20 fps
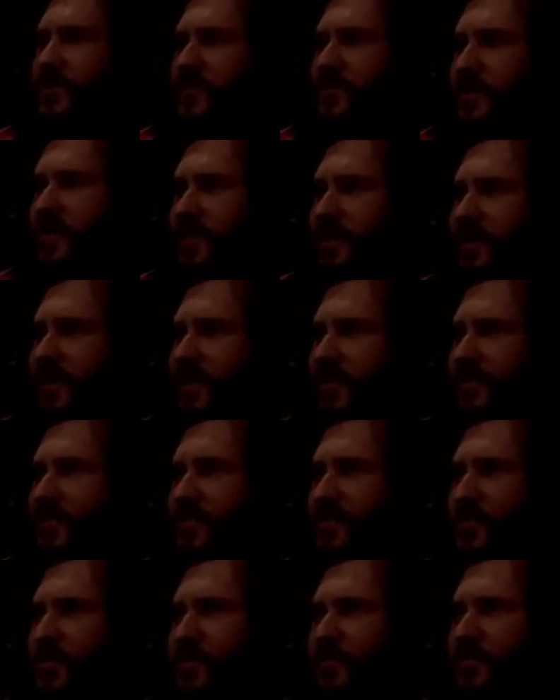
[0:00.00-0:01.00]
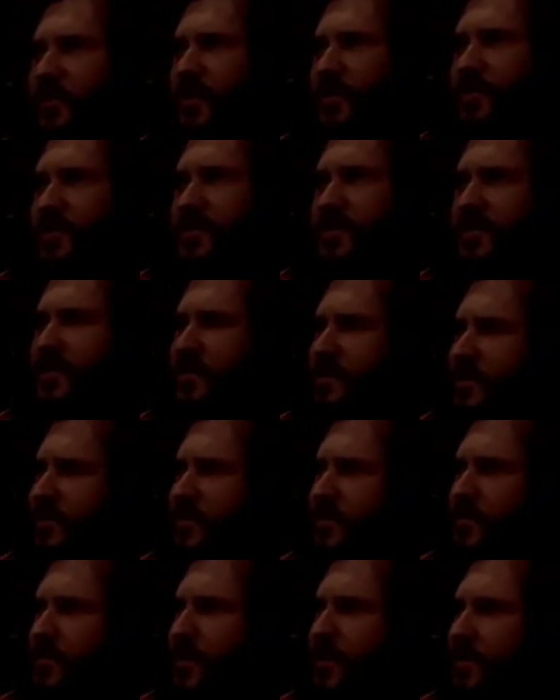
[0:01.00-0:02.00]
it, drinking with purpose, learning a
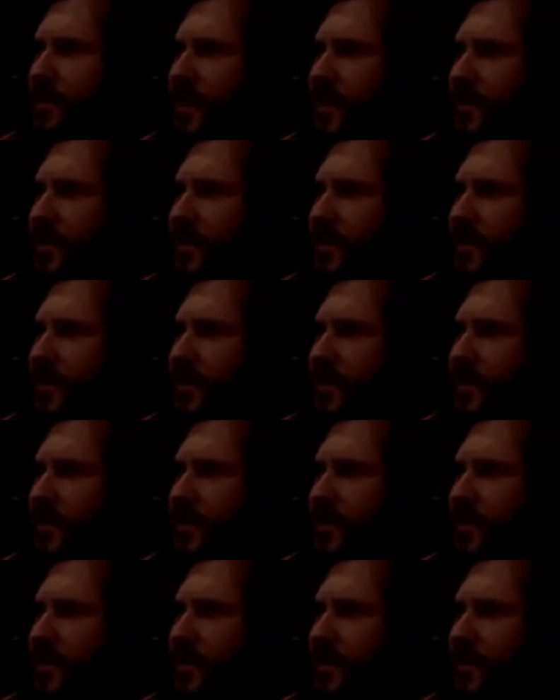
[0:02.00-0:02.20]
little bit